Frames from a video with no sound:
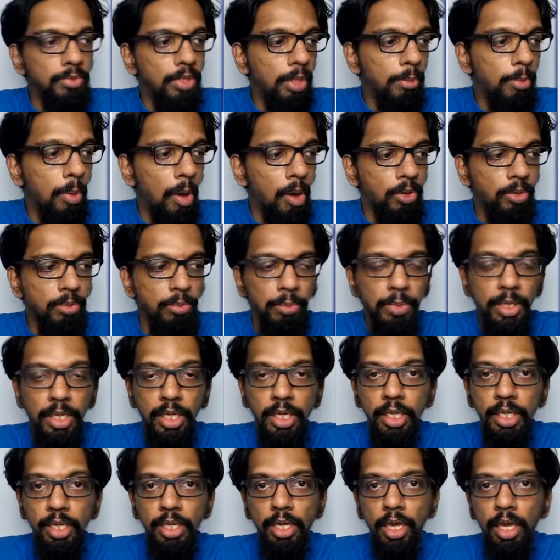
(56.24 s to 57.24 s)
about
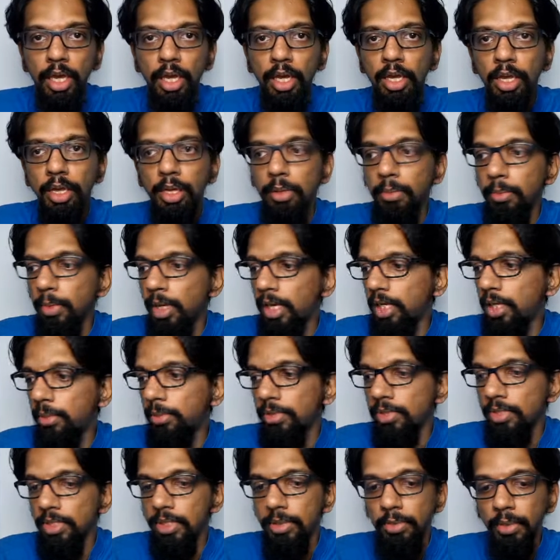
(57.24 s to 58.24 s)
me, my
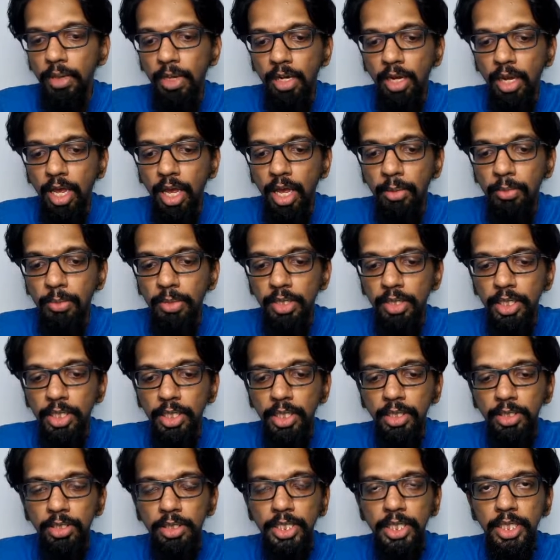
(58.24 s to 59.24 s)
name is Nimal. I'm
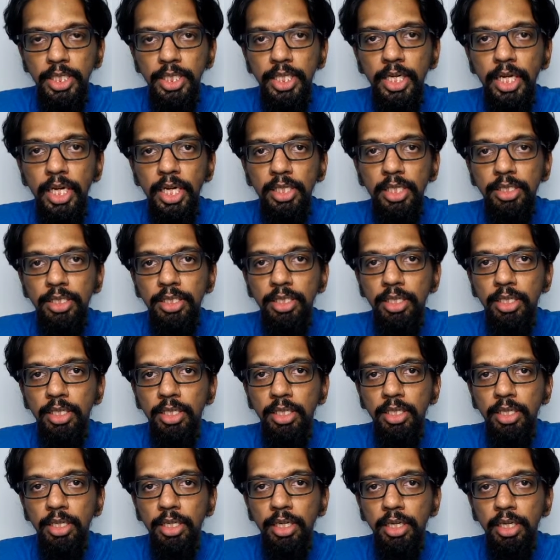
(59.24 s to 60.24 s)
a senior
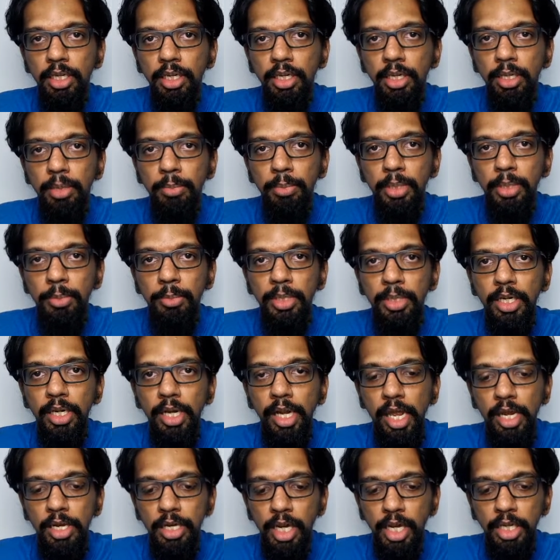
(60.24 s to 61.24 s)
lecturer
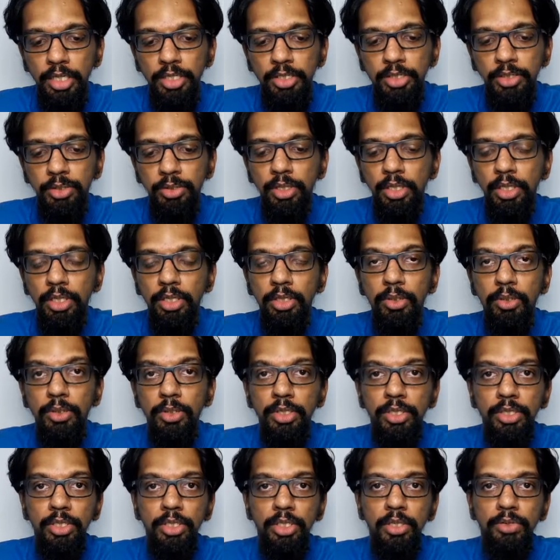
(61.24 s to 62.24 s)
permanently attached to the
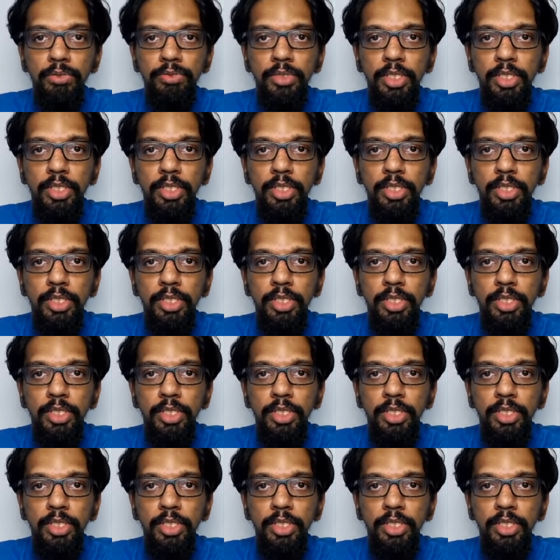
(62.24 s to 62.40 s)
University